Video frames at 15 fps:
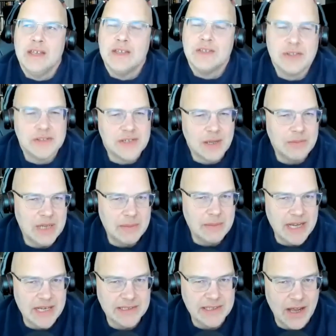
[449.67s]
so this company I'm
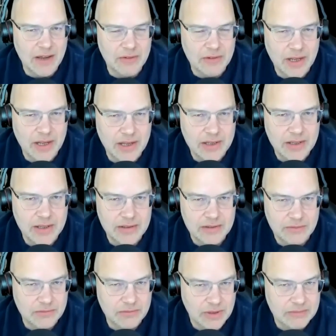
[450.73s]
at now, uh,
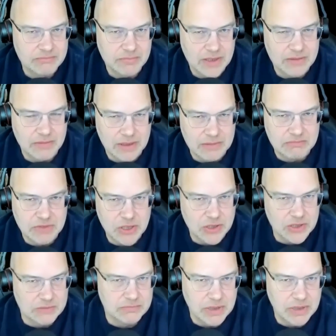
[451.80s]
mm-hmm. uh well, my, my
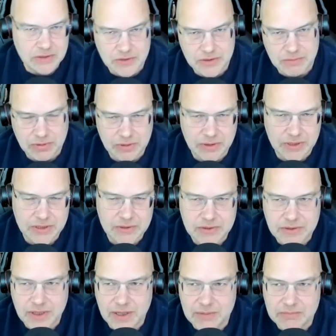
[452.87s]
current partners,
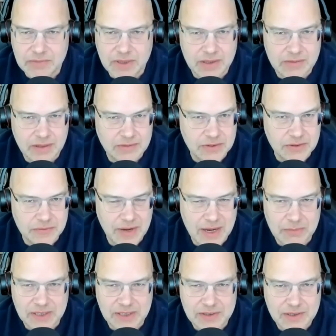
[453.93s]
employers, um, and, and just
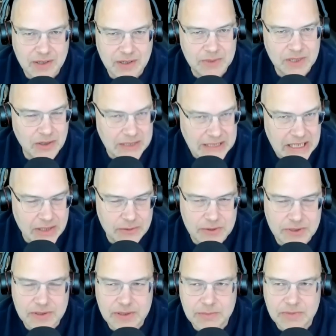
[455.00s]
family is a company called
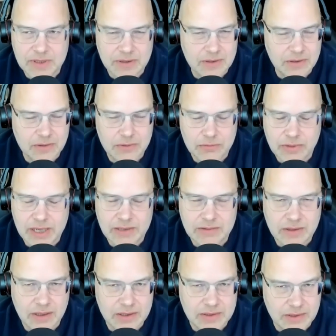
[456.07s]
Ecosystems, and they're great. Yeah.
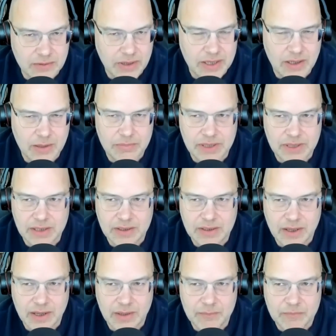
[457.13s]
Co- it's a great company,
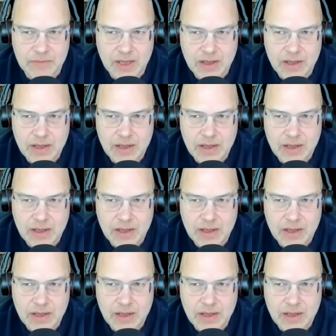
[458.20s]
um,